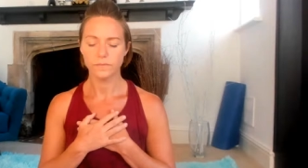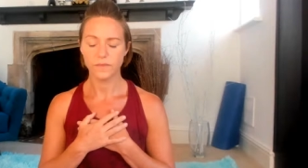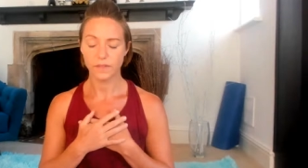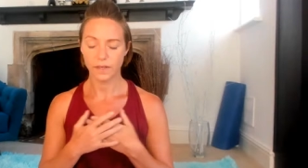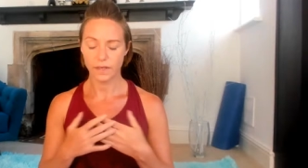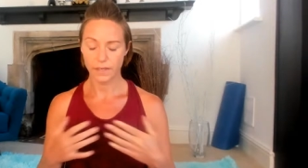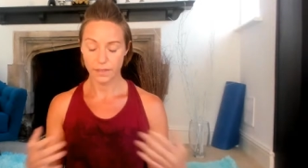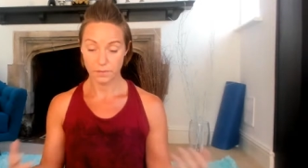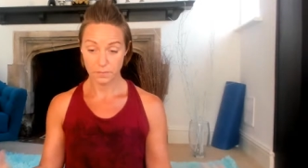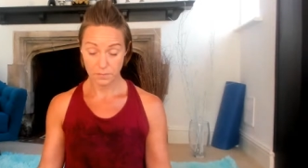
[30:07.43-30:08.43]

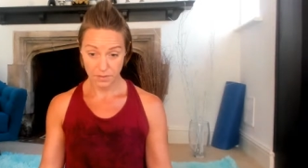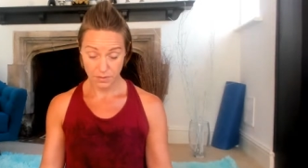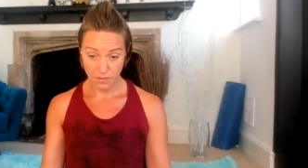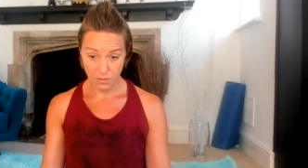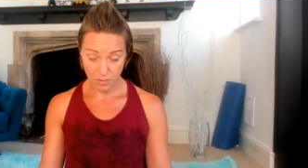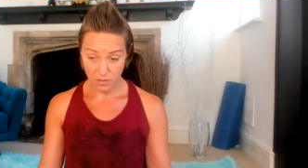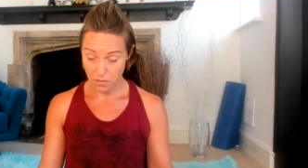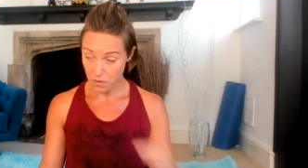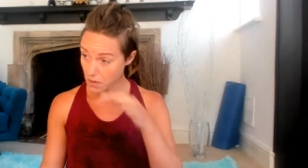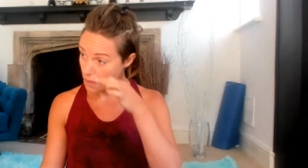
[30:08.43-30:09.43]
Okay, just open
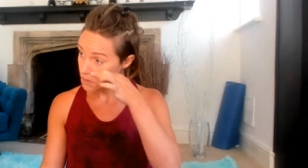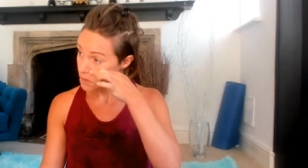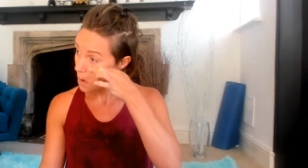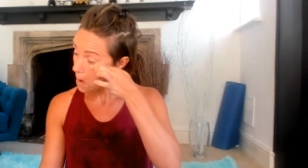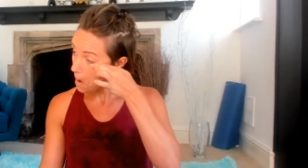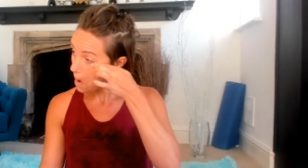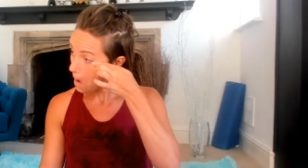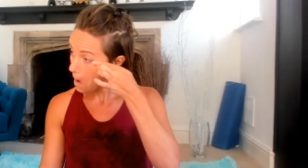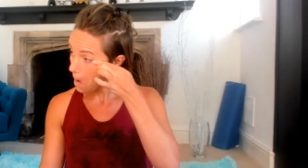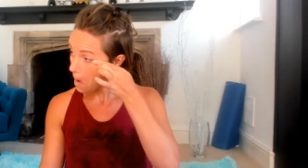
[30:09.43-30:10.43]
Alright.
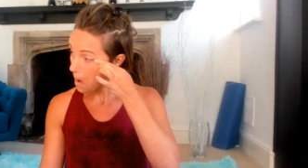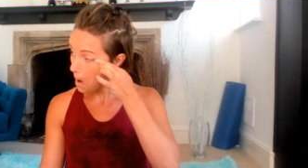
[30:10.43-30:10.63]
Oh,